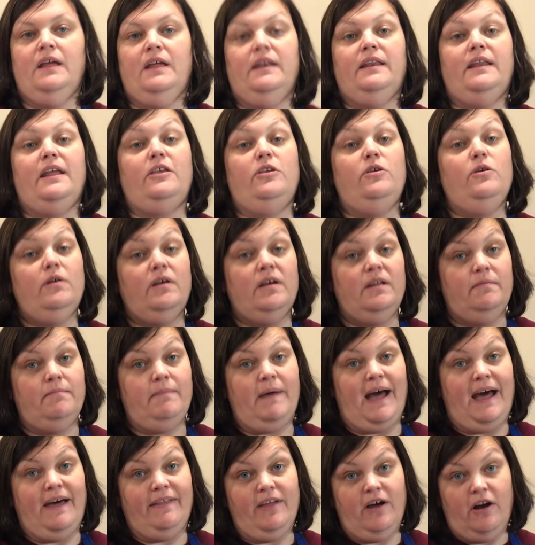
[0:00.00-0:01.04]
Now you can
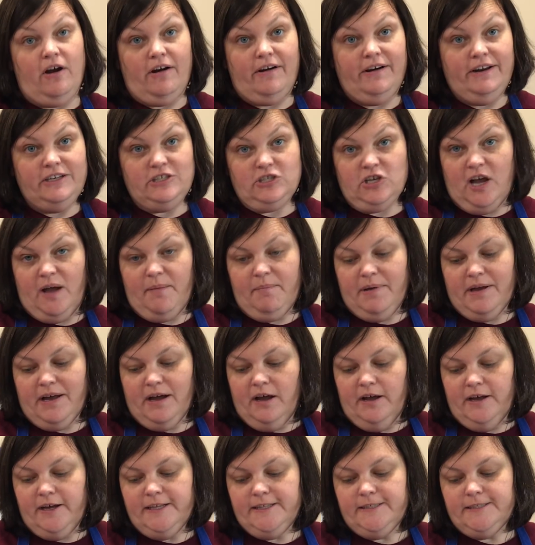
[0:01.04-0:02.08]
buy the already chopped
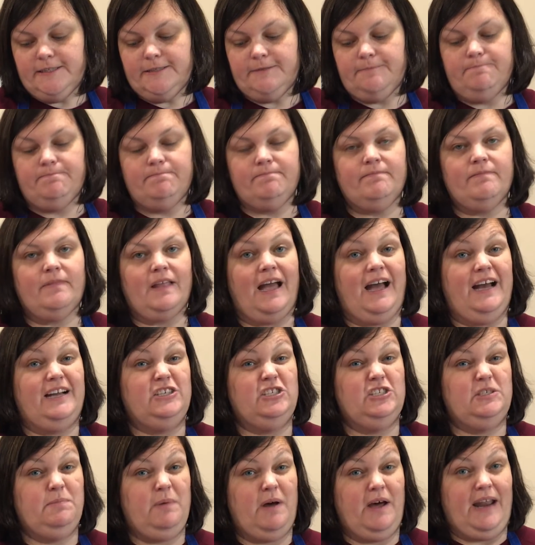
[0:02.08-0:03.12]
pecans. I
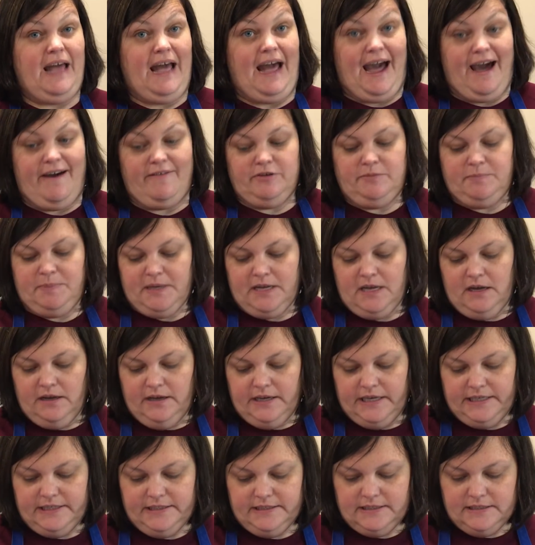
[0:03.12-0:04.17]
just bought halved
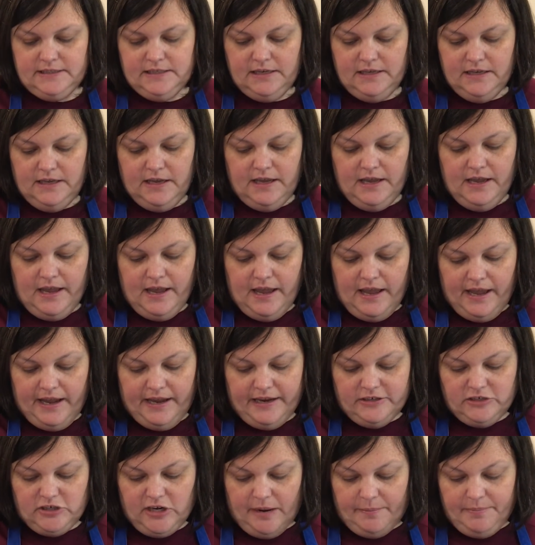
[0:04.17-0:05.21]
pecans
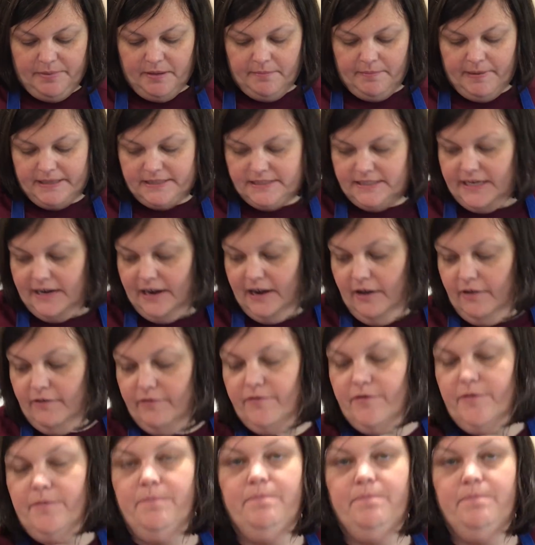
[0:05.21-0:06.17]
and chopped them myself.